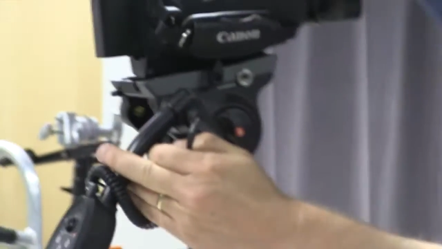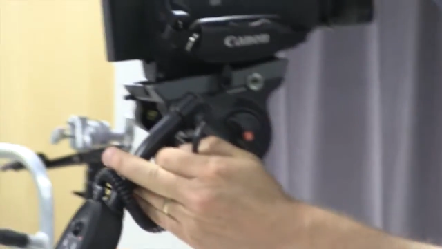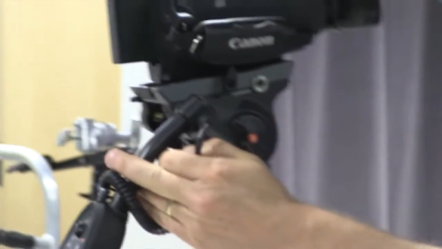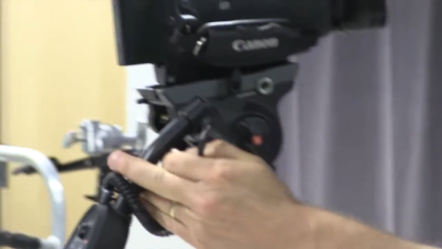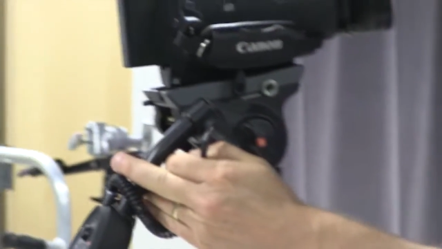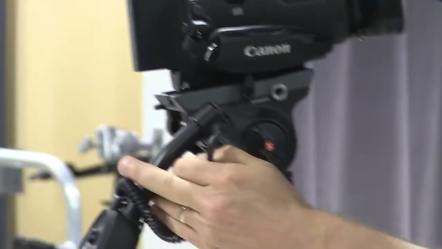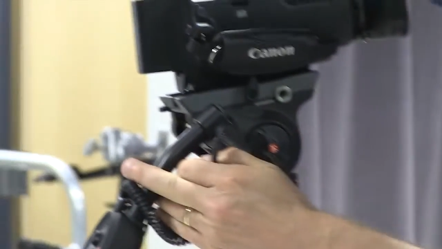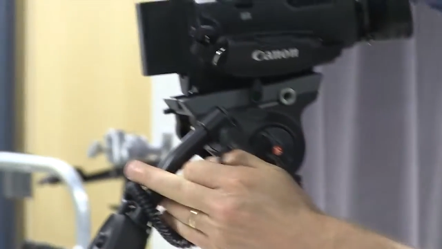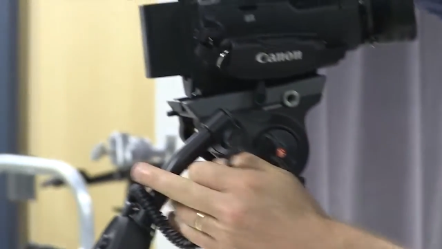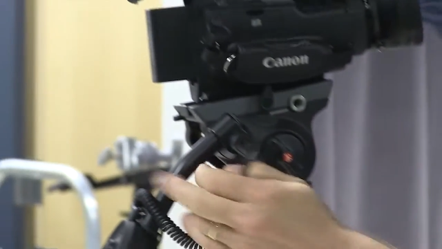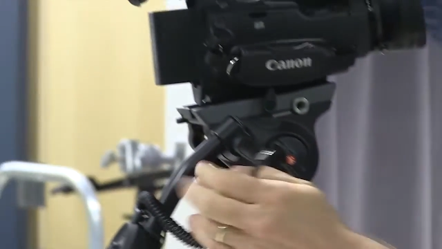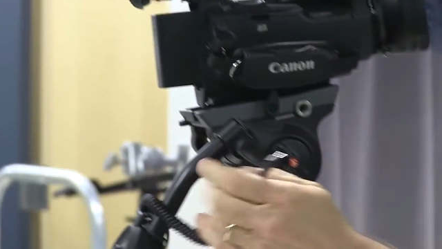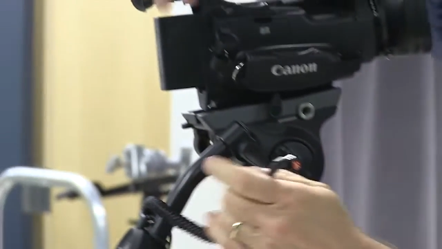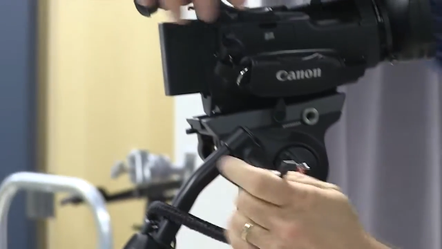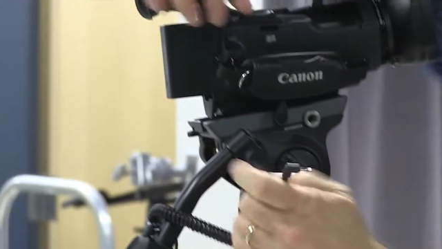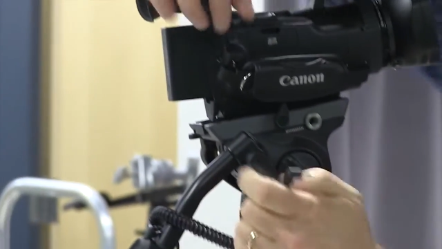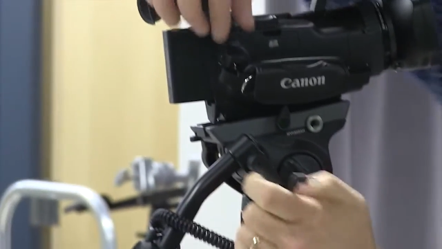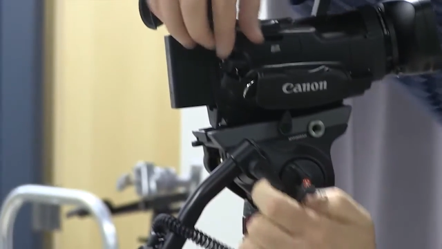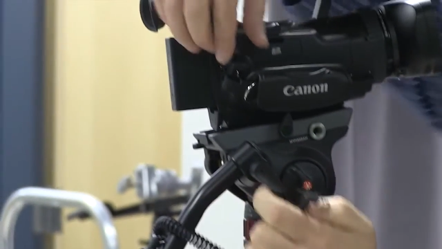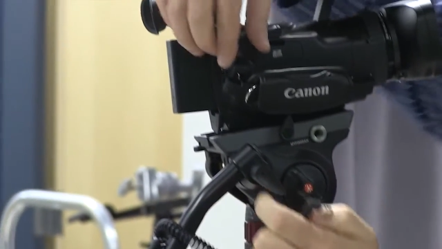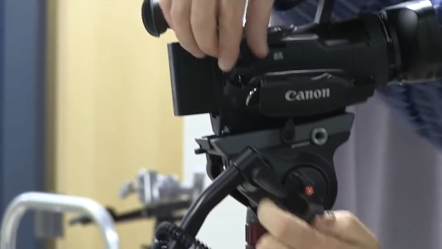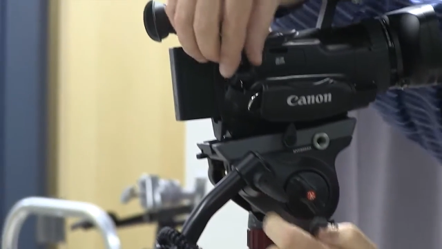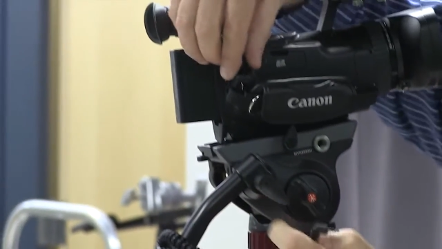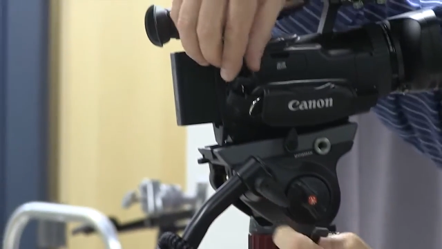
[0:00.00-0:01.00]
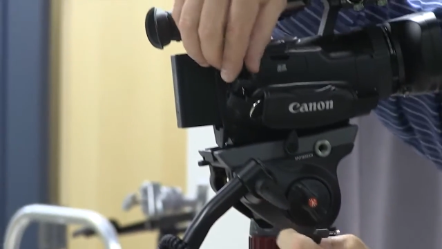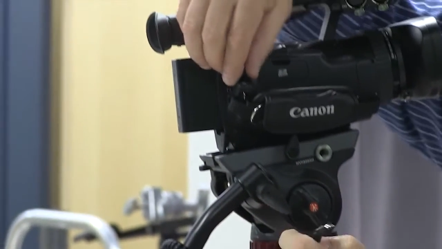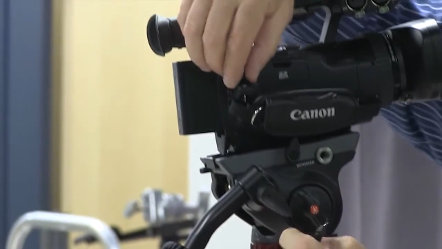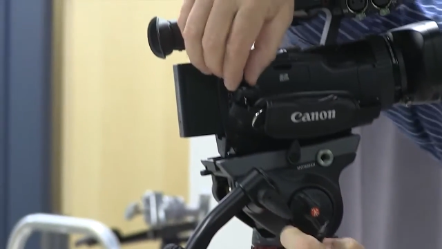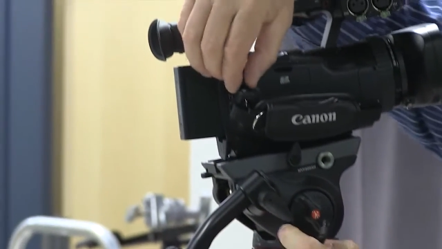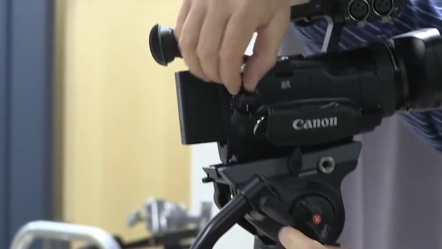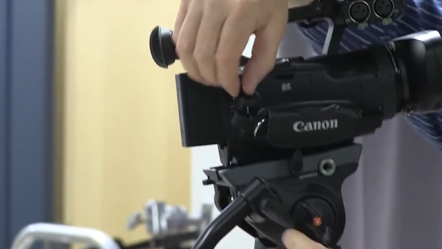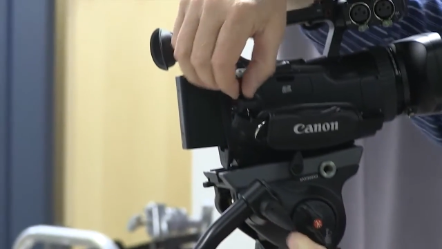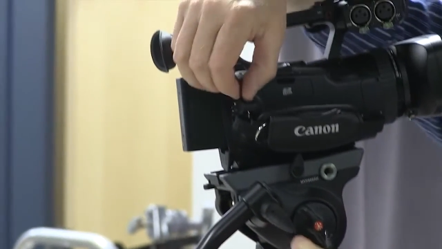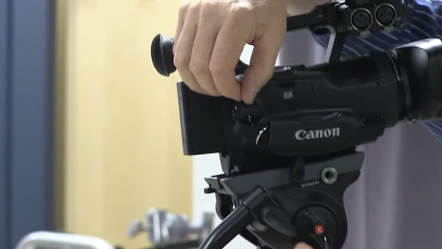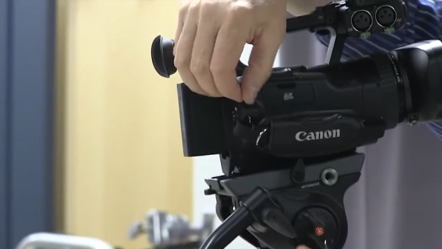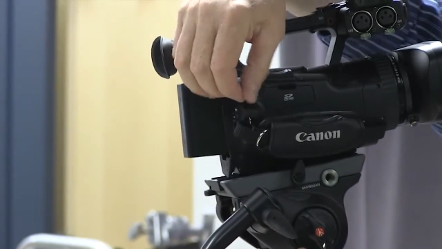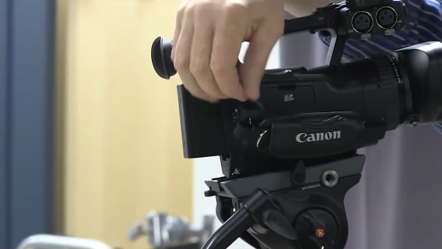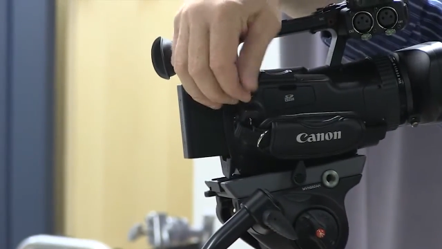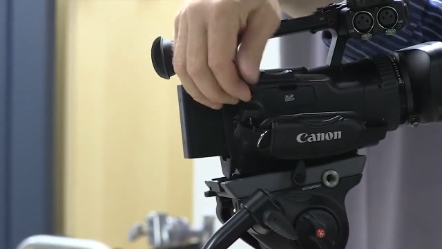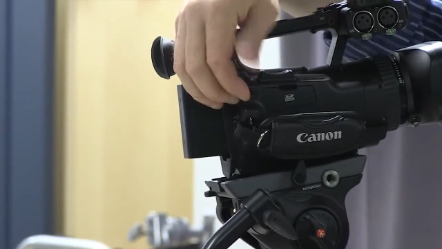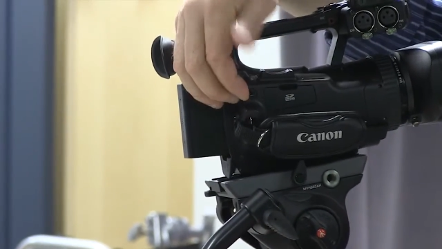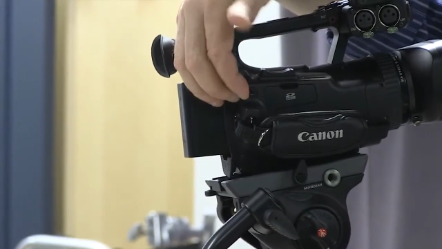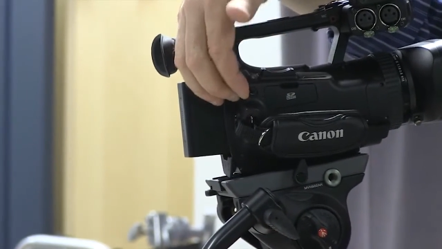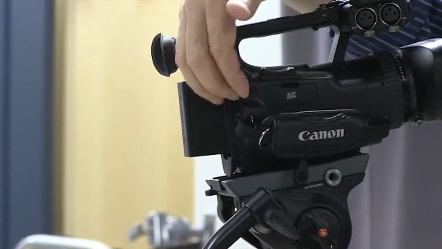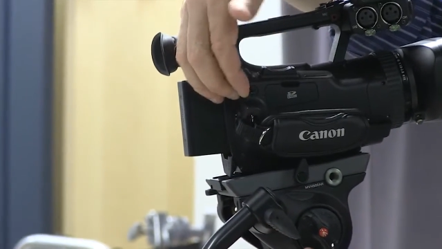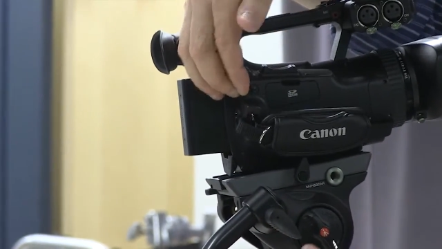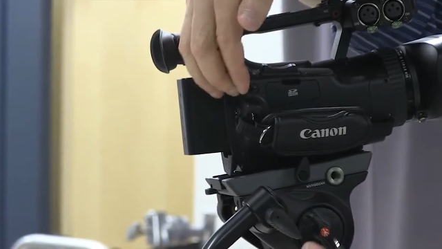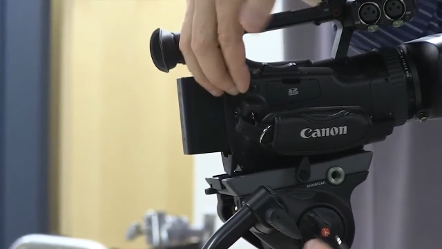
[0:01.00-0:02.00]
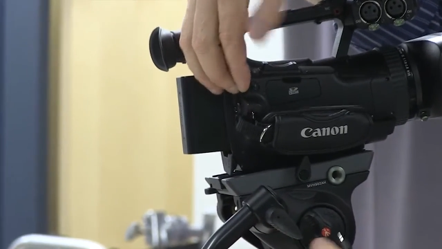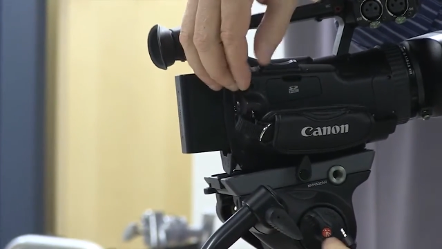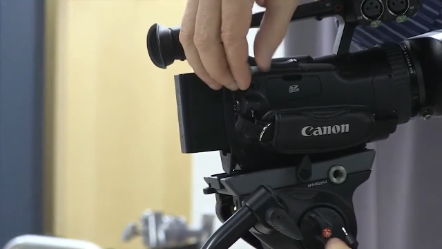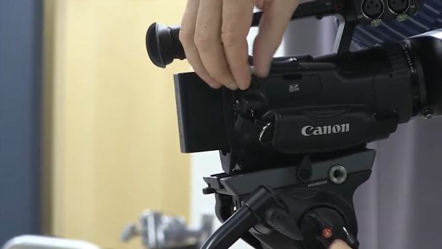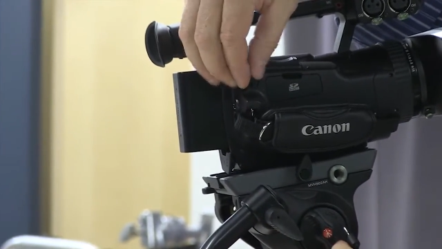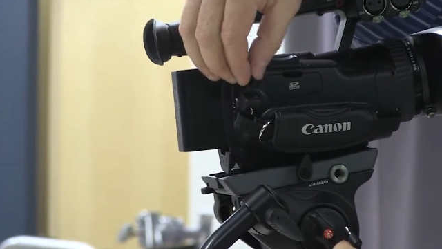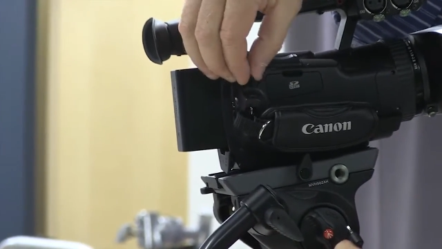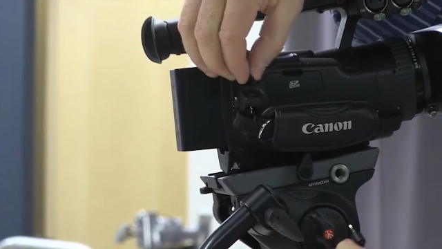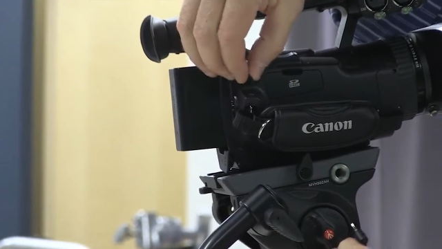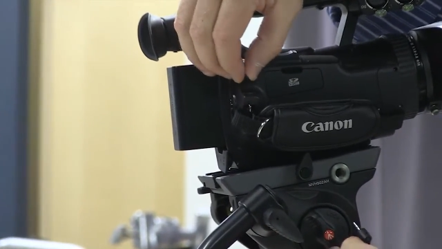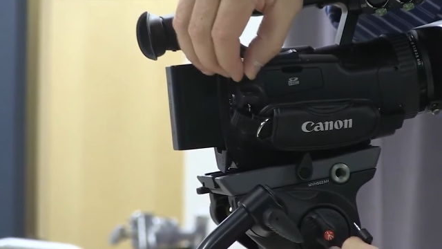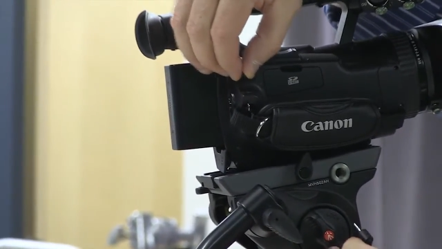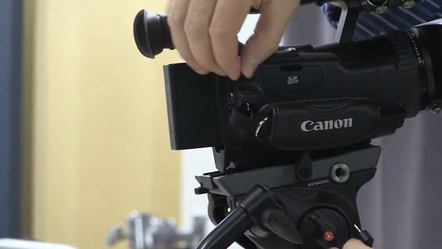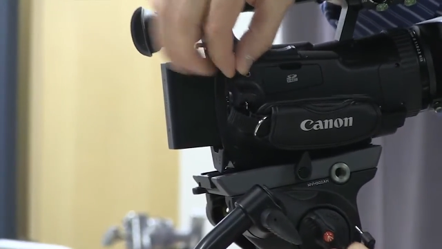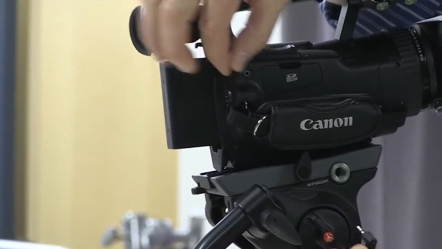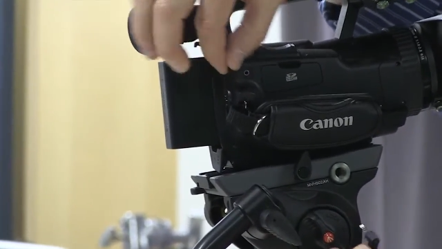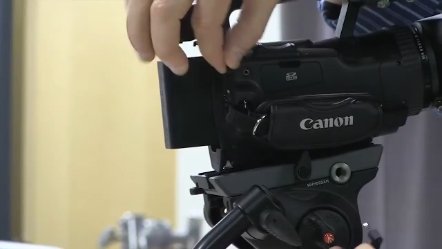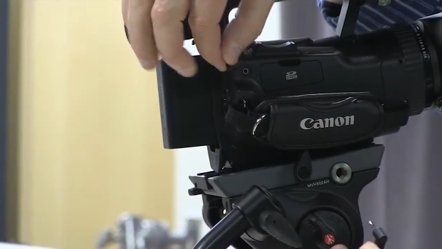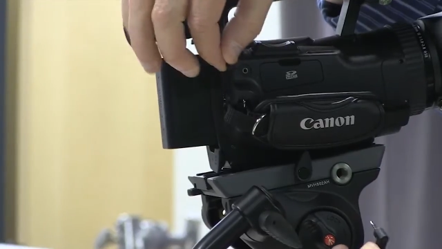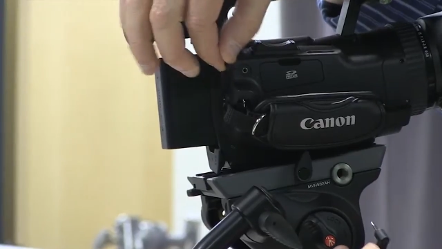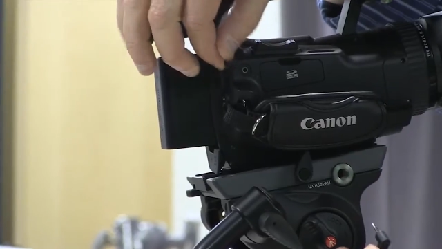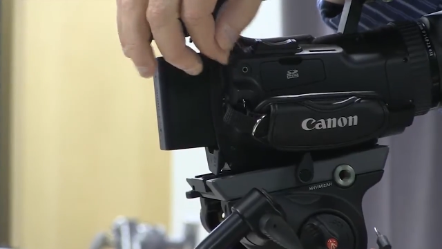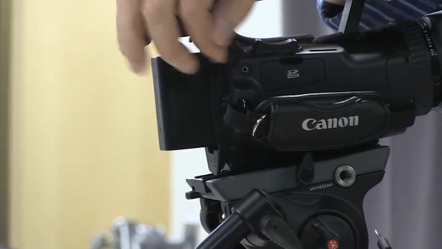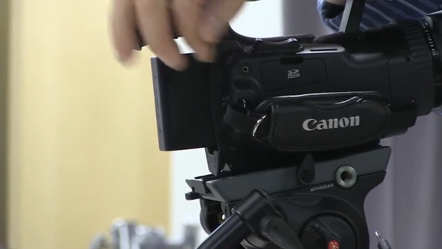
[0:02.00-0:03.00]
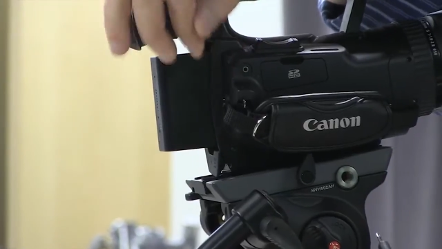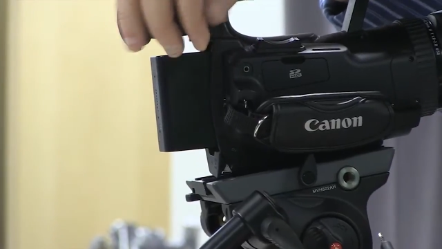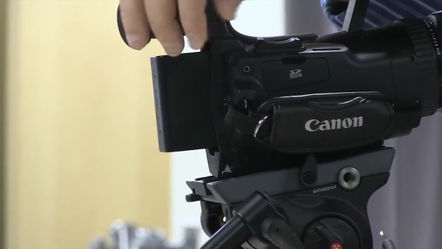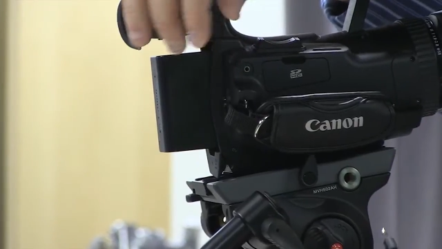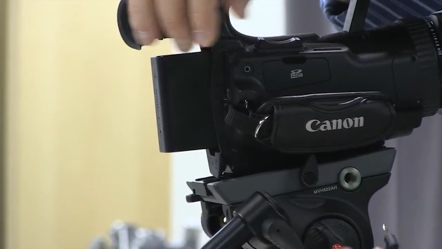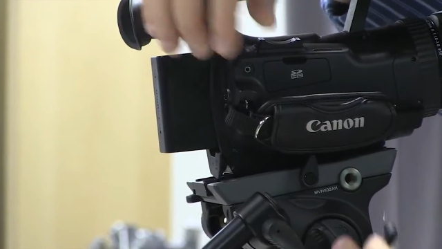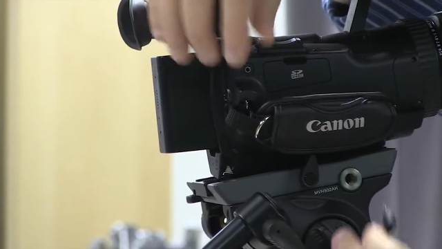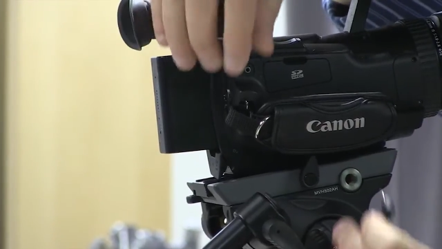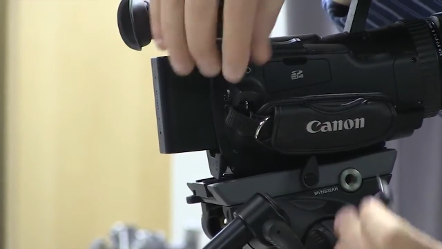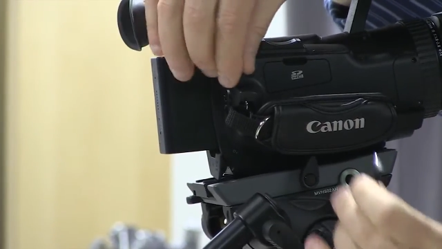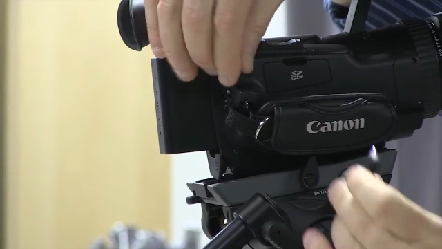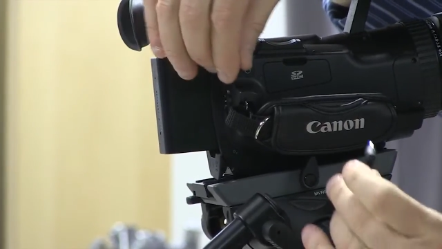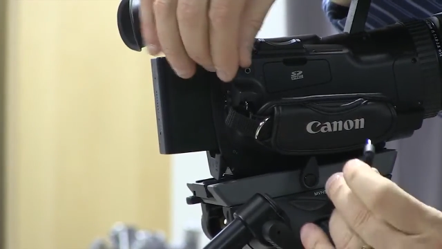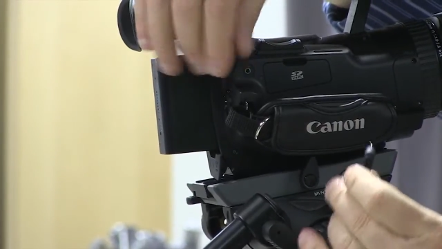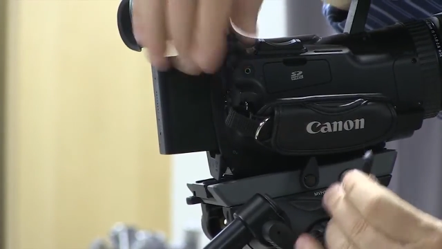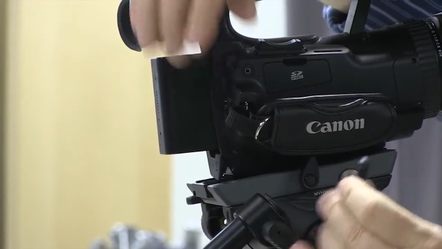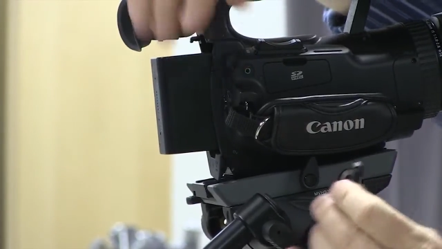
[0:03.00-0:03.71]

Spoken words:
(no speaker visible)